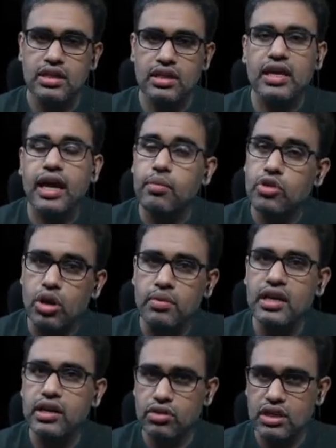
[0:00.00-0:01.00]
abdominal
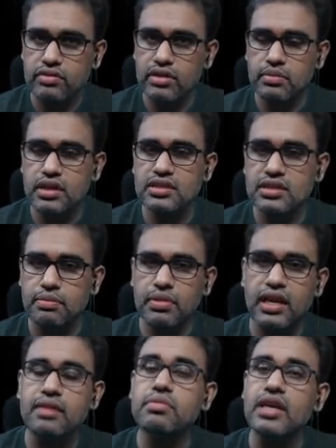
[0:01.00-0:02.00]
aorta will be
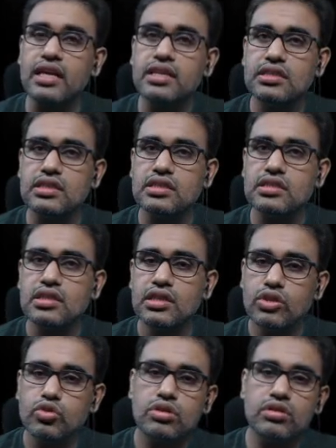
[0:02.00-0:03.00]
supplying branches
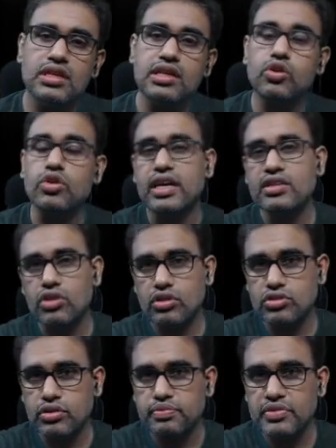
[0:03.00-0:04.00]
to the gonads also.
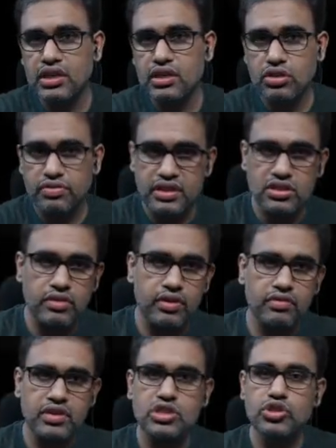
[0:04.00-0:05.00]
So first of all
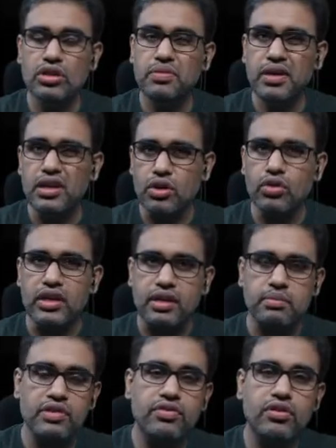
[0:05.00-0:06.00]
we should be knowing,
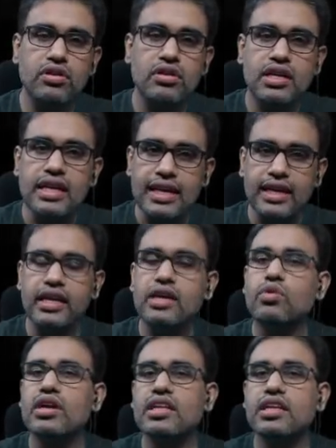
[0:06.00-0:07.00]
before learning
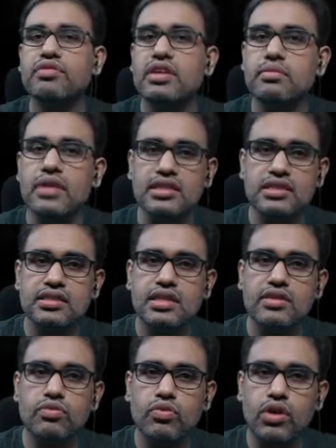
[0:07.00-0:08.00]
what are the different branches, that
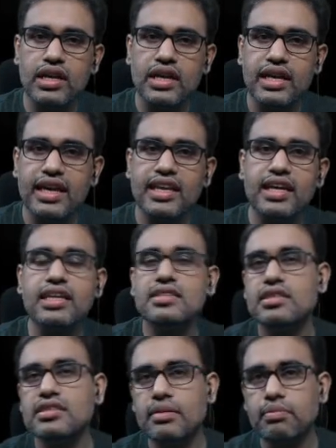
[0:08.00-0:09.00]
what area does it
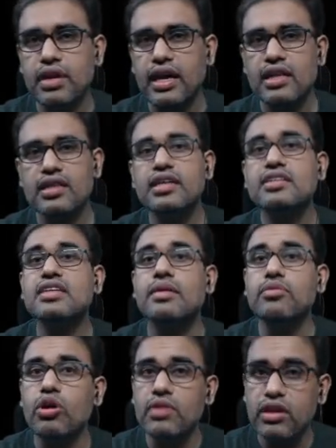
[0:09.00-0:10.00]
supply. That is the
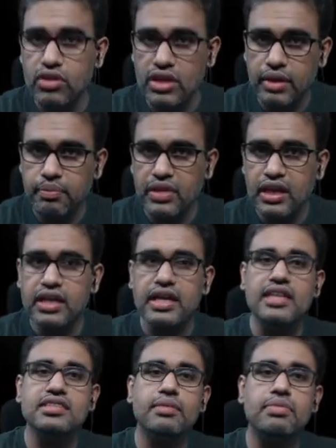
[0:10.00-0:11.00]
abdominal aorta. It
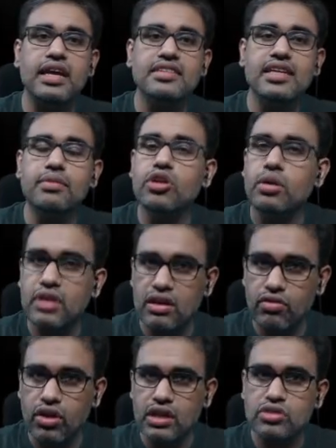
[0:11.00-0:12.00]
supplies the abdominal
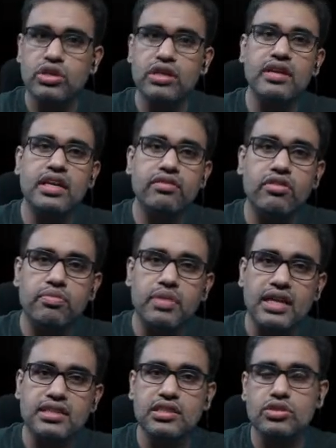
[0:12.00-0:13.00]
wall, so it will give off
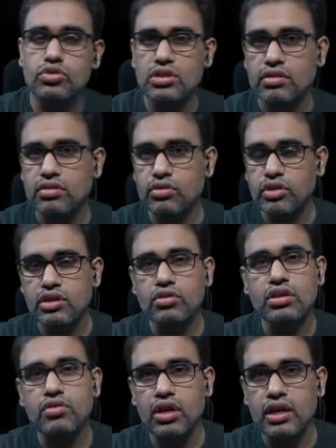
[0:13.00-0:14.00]
branches to the going to the
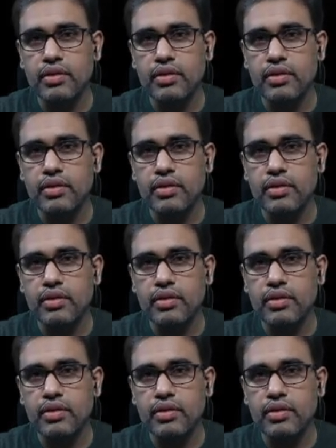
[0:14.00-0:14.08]
wall.